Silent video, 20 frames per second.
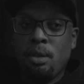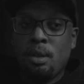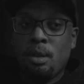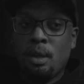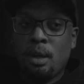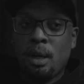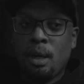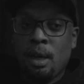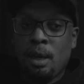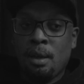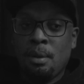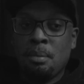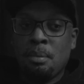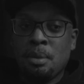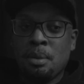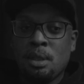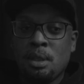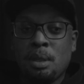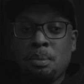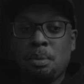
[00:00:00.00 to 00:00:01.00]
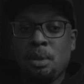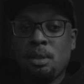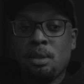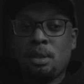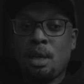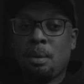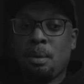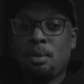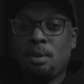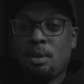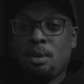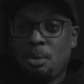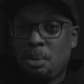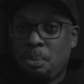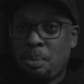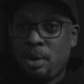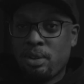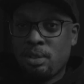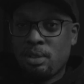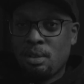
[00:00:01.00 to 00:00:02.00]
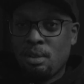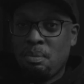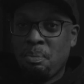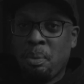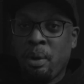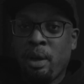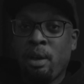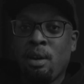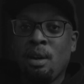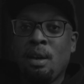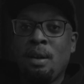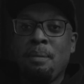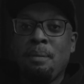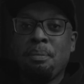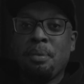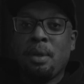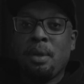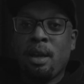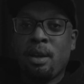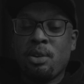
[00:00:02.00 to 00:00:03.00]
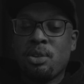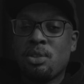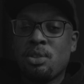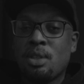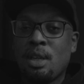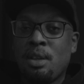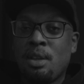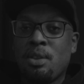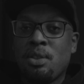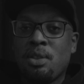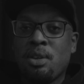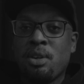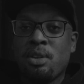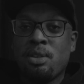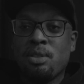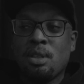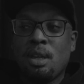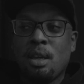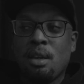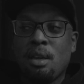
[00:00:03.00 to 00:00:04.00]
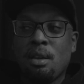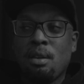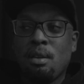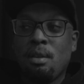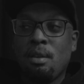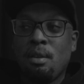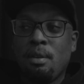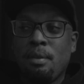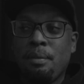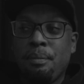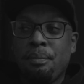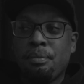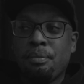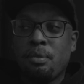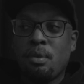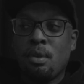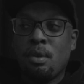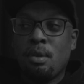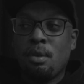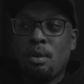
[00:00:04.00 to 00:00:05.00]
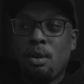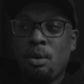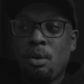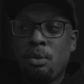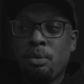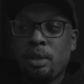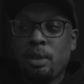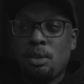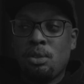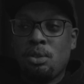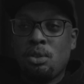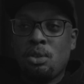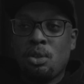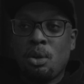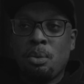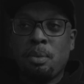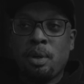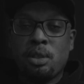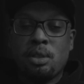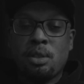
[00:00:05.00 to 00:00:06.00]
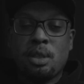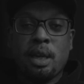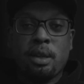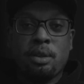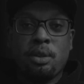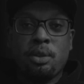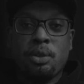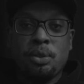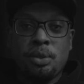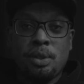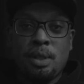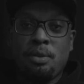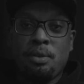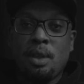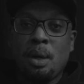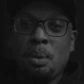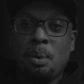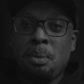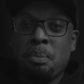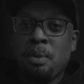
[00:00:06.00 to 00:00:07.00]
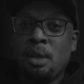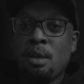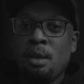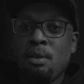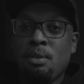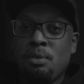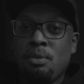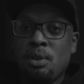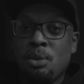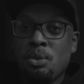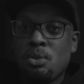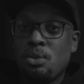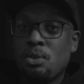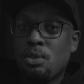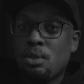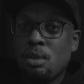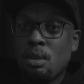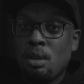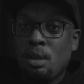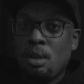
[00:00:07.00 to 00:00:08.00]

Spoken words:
I am a deeply technical person, but I understand that there's like only so much technical stuff that will be of use.